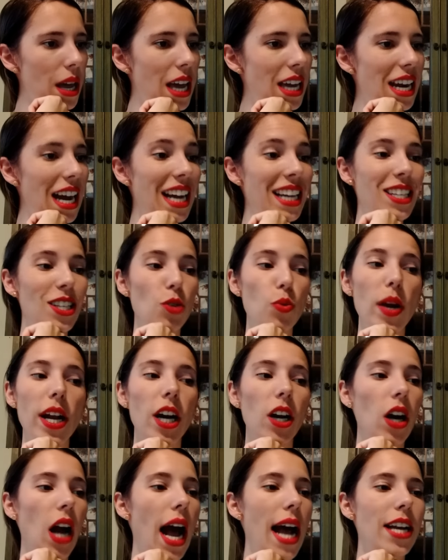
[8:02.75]
I
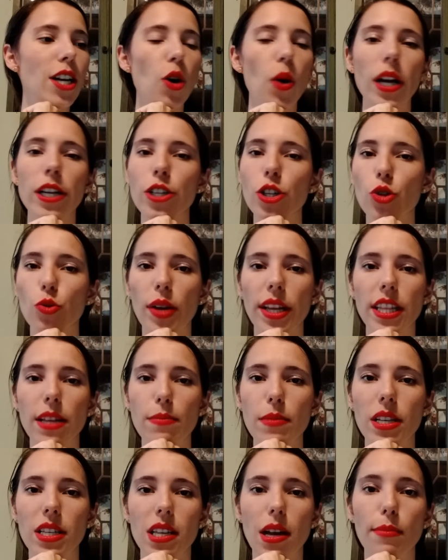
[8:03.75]
swear, I know I just read them
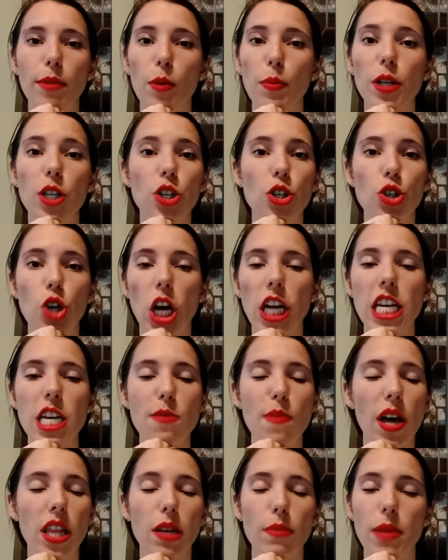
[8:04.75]
this summer, but just talking
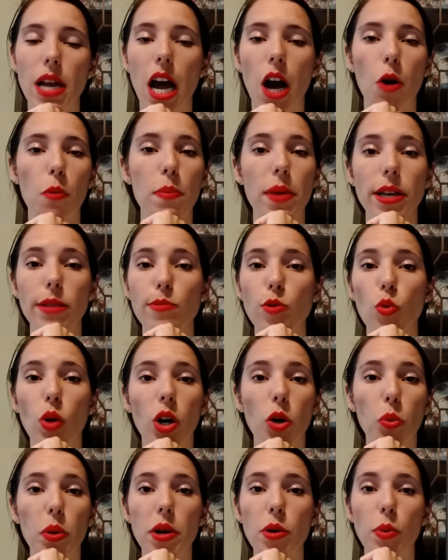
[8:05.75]
about them now makes me want
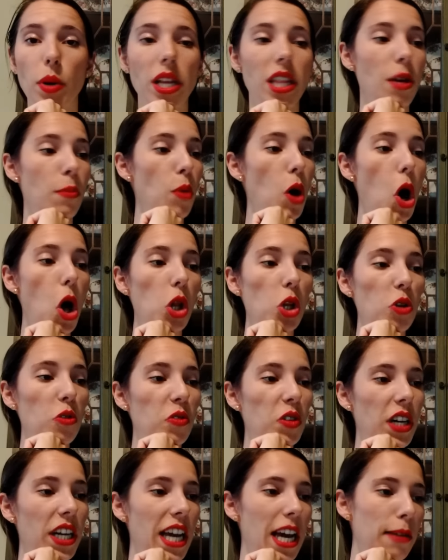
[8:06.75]
to reread them all
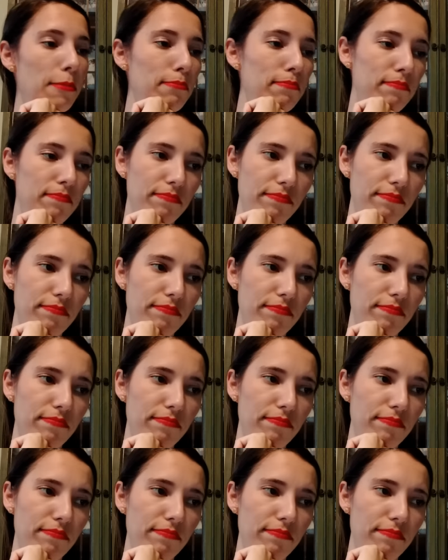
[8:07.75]
over again.